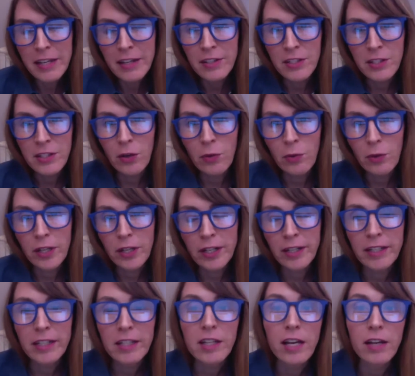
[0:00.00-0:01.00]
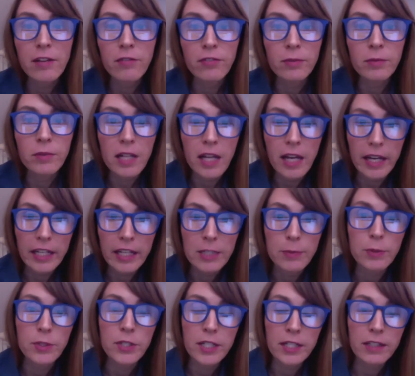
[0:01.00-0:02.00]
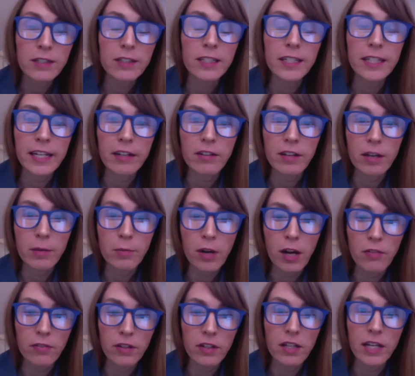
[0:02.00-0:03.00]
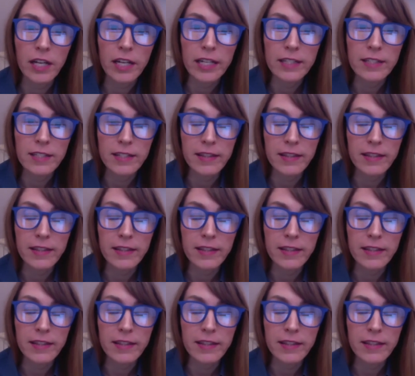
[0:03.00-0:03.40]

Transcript: So we're hearing a lot from clients, particularly our nonprofit clients,